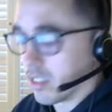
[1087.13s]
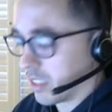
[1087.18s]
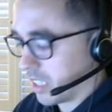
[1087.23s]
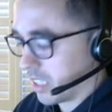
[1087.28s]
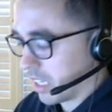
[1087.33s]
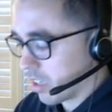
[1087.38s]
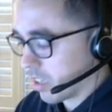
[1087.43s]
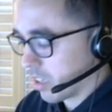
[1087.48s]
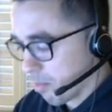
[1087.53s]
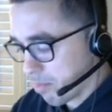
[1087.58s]

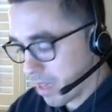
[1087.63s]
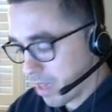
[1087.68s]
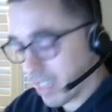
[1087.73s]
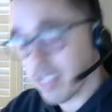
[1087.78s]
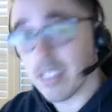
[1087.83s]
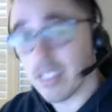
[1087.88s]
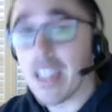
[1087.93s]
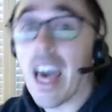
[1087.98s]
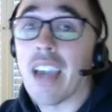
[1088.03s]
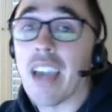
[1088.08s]
Get your big
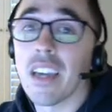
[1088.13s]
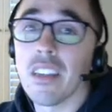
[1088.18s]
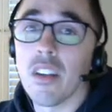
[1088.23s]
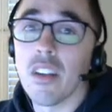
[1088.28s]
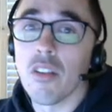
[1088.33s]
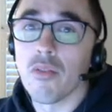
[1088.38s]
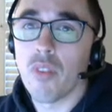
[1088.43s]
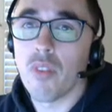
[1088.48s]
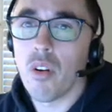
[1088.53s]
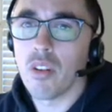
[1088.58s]
stack in there
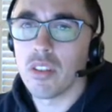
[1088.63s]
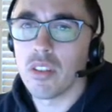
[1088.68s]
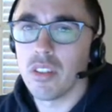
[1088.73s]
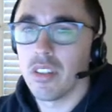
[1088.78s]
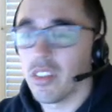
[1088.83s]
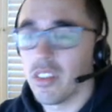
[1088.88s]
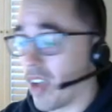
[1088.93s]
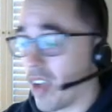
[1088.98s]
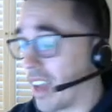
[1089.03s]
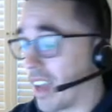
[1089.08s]

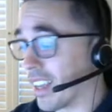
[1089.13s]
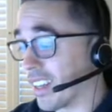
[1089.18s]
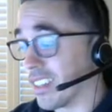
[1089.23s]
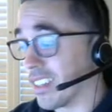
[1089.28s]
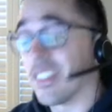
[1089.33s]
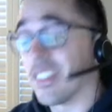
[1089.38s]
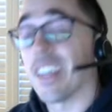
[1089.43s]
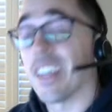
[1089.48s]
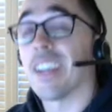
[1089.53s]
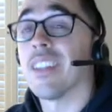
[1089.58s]
first. Try to get a
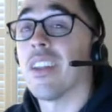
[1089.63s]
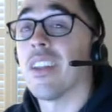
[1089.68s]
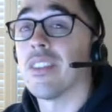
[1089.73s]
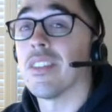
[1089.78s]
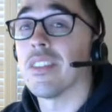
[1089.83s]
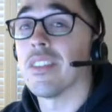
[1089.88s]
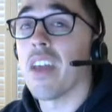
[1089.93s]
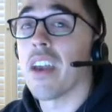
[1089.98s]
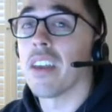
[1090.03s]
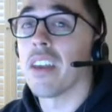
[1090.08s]
secondary
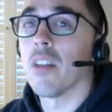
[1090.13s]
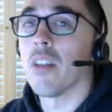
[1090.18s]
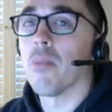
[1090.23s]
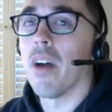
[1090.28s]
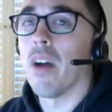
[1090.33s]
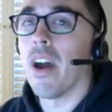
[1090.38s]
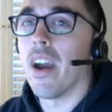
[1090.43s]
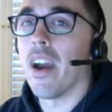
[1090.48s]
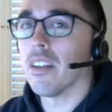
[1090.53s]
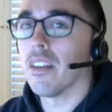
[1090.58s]
stack in there
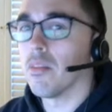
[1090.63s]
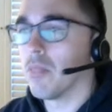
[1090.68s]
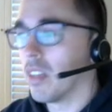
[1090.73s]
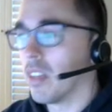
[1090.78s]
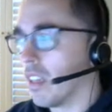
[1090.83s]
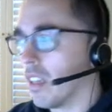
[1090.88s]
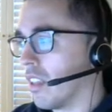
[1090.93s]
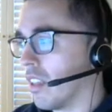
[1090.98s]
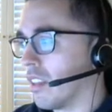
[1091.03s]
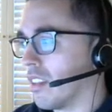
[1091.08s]
behind them.
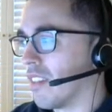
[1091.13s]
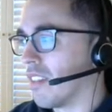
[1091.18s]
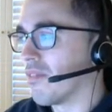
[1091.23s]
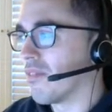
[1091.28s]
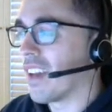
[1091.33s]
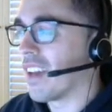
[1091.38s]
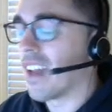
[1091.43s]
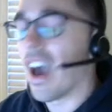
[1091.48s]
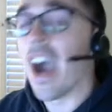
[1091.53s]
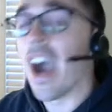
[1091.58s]
Then
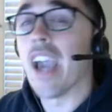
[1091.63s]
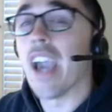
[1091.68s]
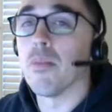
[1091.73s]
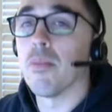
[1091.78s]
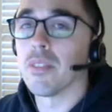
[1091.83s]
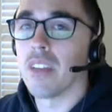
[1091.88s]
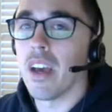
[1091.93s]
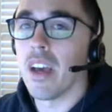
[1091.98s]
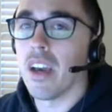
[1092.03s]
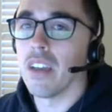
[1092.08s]
find a high
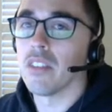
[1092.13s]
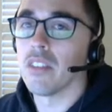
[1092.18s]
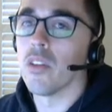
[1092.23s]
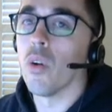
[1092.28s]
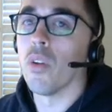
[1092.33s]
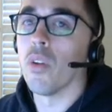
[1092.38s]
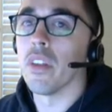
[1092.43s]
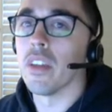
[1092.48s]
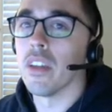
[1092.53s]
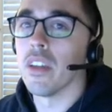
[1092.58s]
upside
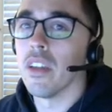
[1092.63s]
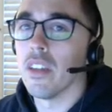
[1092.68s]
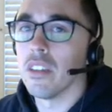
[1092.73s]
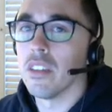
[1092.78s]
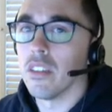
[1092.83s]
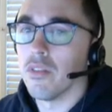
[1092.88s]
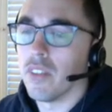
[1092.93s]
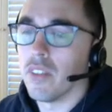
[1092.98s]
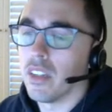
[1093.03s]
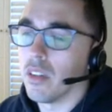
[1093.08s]
goalie
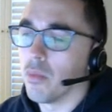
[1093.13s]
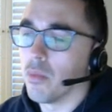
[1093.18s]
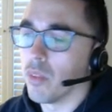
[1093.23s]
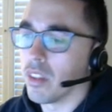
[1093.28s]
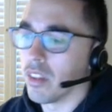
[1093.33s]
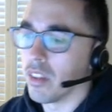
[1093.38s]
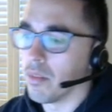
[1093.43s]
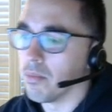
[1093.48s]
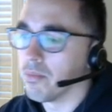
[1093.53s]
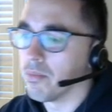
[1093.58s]
to fit in
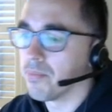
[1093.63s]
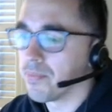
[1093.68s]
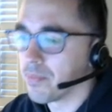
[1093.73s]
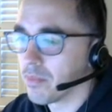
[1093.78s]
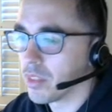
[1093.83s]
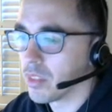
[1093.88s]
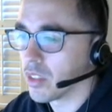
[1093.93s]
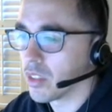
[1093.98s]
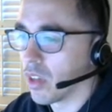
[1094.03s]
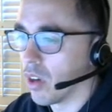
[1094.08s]
with them.
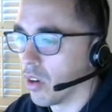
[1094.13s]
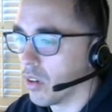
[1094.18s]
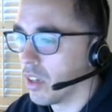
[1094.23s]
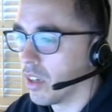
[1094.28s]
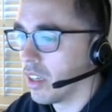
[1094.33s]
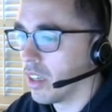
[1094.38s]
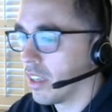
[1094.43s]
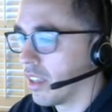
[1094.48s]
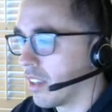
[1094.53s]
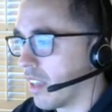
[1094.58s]
So
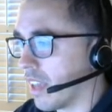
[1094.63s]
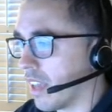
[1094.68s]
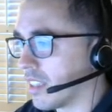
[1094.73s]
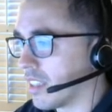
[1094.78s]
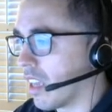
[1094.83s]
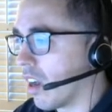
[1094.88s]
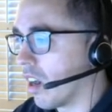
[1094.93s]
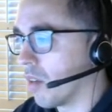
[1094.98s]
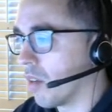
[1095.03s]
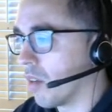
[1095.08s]
that's
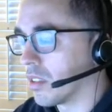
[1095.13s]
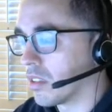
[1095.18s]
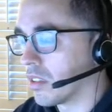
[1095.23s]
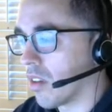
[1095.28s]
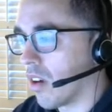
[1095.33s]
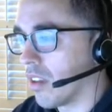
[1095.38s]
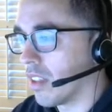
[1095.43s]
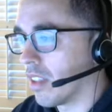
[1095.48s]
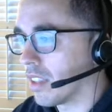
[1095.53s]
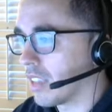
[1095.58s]
how I would
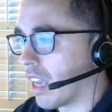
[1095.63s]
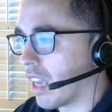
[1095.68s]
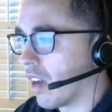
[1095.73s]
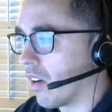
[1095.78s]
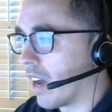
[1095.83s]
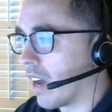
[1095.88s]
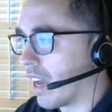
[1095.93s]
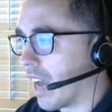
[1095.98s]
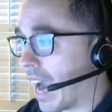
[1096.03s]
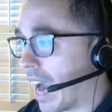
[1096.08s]
start. That's how
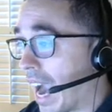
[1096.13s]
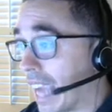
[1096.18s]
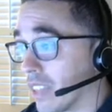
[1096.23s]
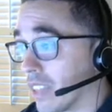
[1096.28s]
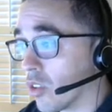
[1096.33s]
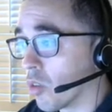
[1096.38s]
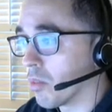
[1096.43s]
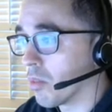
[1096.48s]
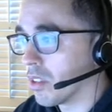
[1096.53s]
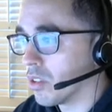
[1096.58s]
I
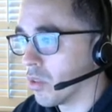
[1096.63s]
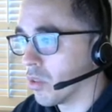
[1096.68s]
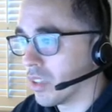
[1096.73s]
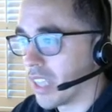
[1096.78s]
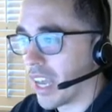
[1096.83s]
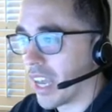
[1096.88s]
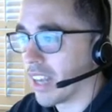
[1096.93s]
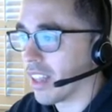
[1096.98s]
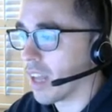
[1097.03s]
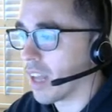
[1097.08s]
normally do it
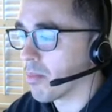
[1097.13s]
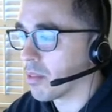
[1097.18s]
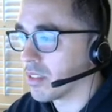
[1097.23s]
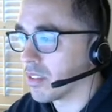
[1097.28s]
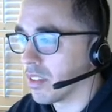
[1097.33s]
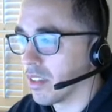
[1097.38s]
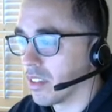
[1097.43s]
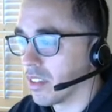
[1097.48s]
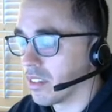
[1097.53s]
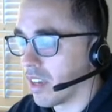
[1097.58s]
99%
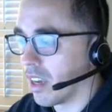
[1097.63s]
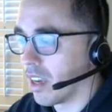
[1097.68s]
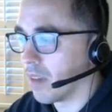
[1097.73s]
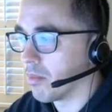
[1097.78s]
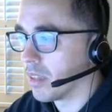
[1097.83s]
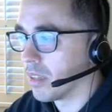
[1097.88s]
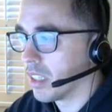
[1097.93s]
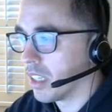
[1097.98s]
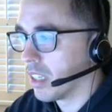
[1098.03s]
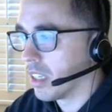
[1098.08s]
of the
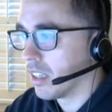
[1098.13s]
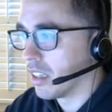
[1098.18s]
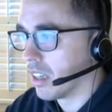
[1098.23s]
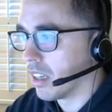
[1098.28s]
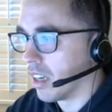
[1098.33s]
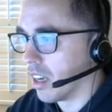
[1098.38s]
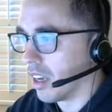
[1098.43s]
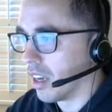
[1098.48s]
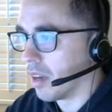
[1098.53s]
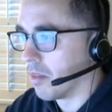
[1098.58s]
time.
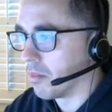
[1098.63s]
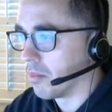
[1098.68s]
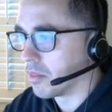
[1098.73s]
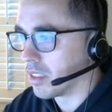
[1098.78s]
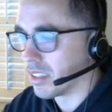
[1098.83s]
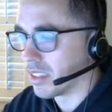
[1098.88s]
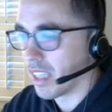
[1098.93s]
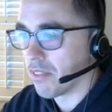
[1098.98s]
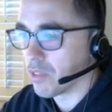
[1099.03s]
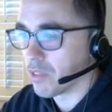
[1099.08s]
It's
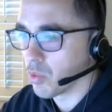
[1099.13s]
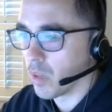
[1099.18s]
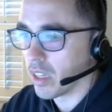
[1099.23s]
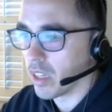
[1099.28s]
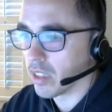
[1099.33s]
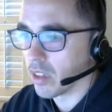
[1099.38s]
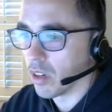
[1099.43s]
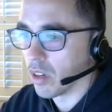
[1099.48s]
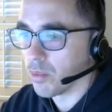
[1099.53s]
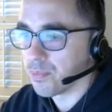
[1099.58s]
the safest way
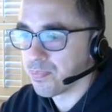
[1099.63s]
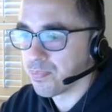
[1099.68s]
to go.